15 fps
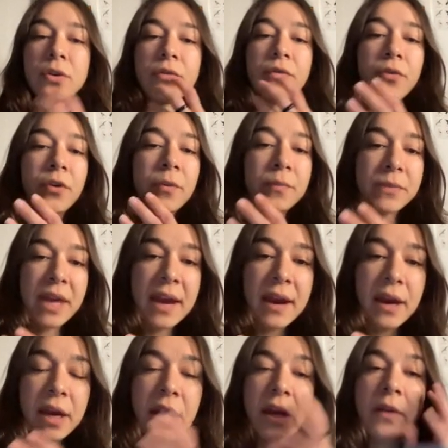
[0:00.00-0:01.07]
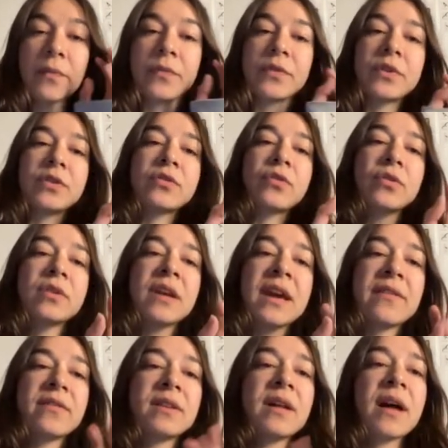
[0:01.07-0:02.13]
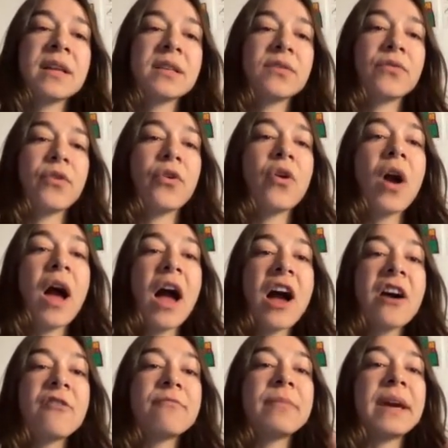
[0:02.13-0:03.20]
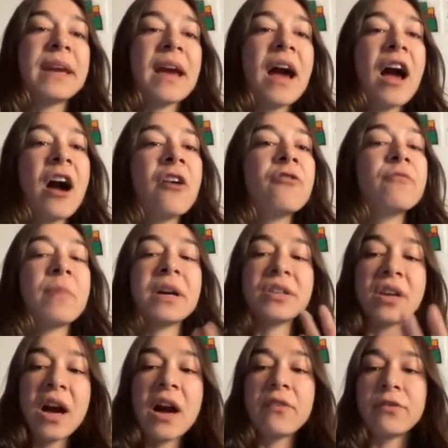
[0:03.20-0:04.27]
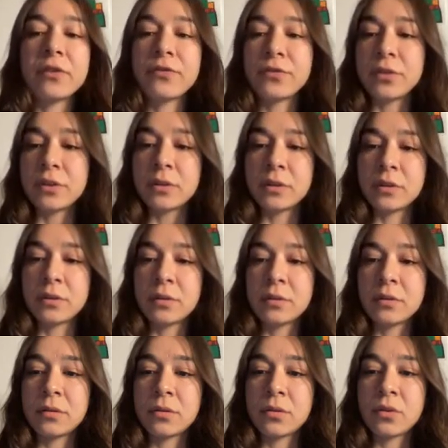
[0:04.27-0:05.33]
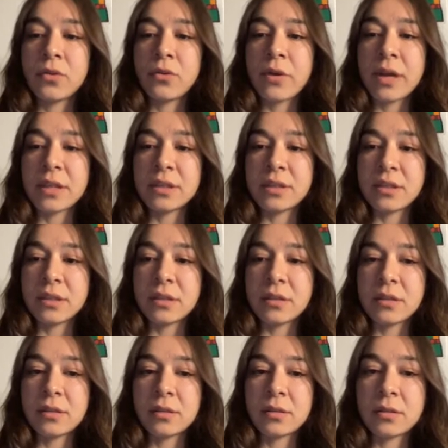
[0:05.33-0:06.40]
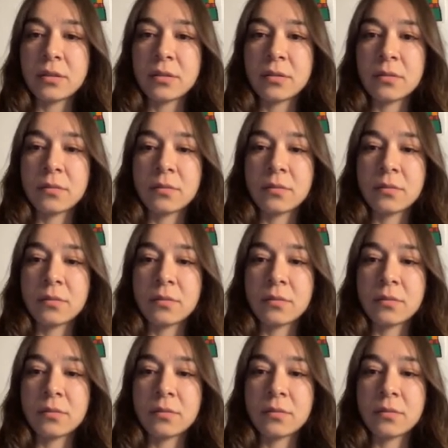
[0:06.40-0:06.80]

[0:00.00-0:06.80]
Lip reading: So from there, so they will ask for how many, how much, how often questions.